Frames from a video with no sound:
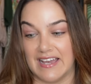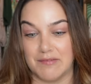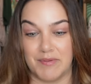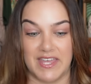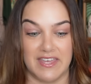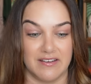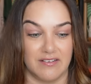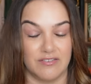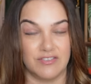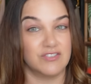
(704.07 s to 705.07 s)
up
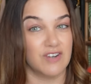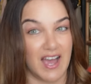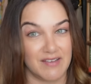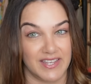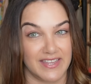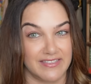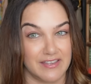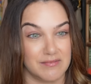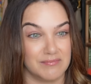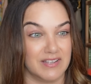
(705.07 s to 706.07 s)
hills, driving in
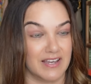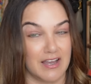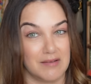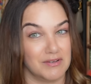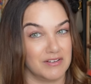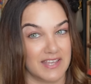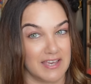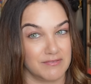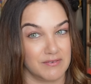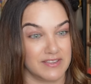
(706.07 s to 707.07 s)
them. Like, I'm not
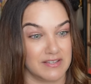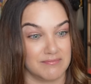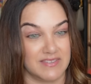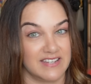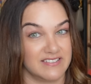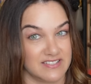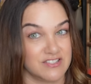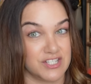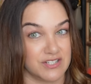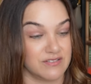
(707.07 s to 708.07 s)
careful with them. They're
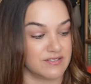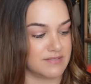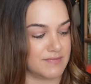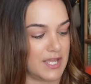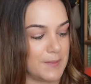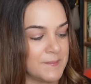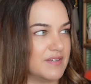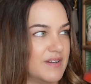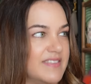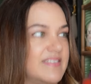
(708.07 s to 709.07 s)
just shoes to me.
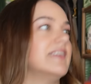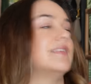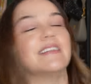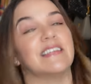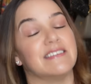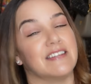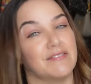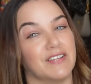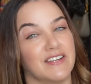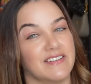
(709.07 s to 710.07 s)
So I think the lesson
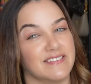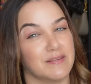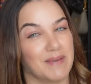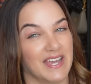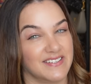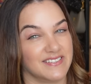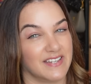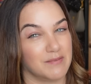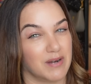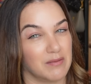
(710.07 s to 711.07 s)
I've learned is the
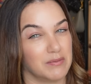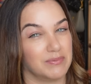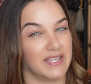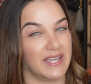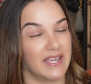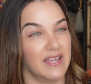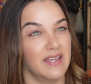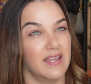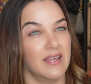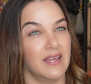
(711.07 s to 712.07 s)
patent are probably
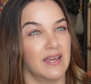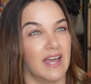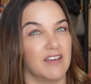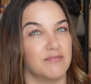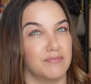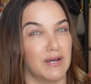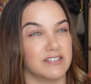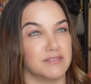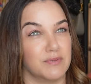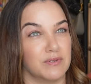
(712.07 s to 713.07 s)
have
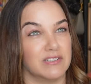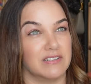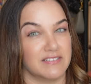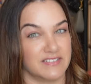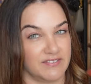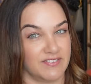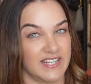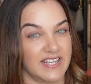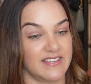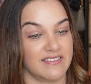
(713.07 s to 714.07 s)
much more
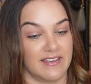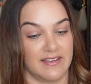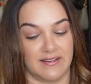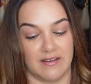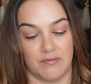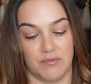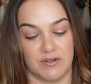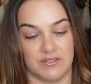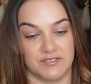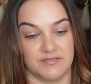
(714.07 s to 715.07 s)
longevity than
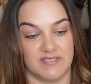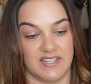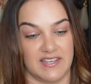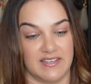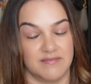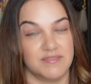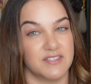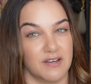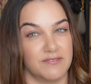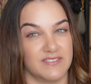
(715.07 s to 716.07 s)
what the
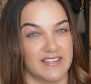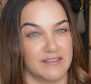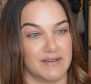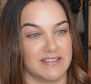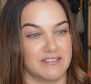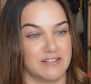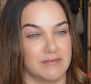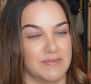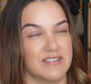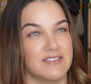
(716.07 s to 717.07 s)
soft leather ones
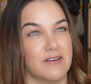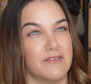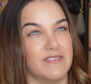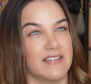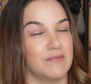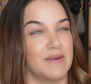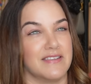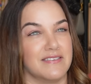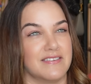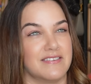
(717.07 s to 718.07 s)
do. But the soft leather
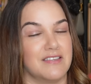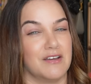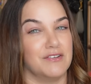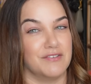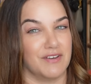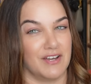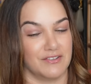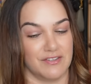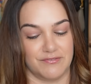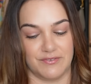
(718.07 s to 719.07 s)
ones are so divine
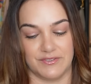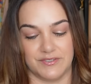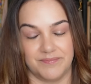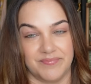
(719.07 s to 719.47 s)
on the foot.